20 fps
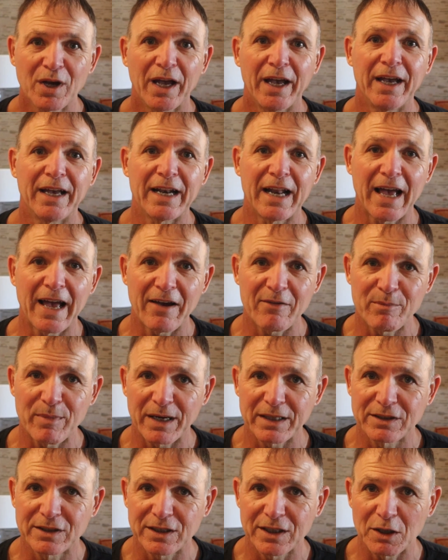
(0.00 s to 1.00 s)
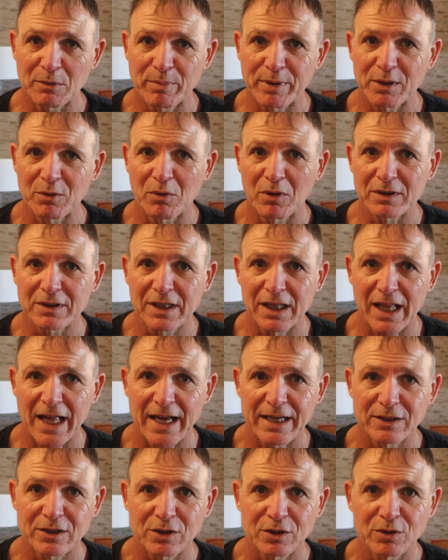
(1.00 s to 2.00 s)
and I have my GLP-1
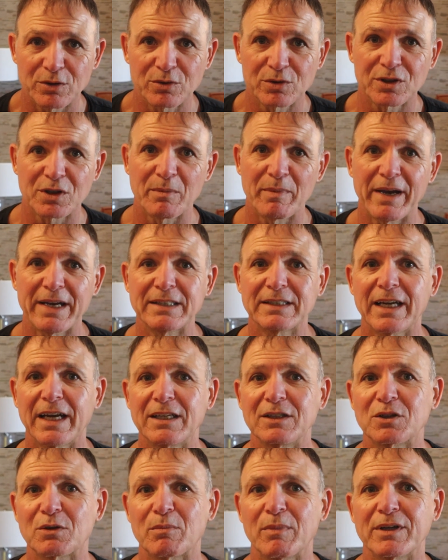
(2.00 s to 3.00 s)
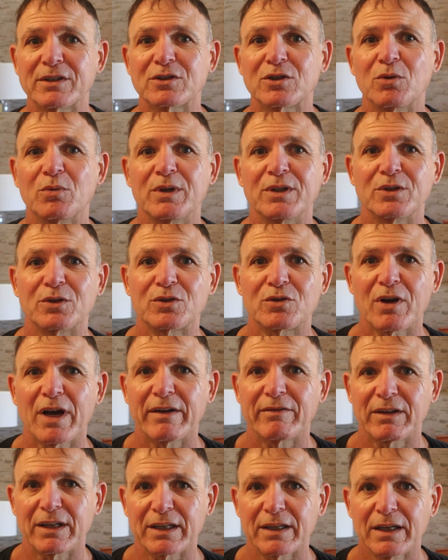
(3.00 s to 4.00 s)
clients use to maintain their muscle when they're
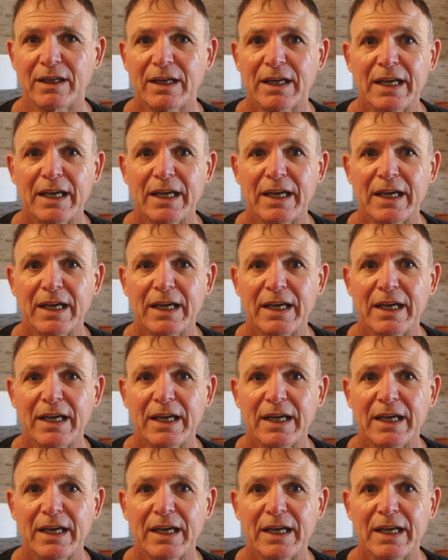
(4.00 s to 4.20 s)
traveling,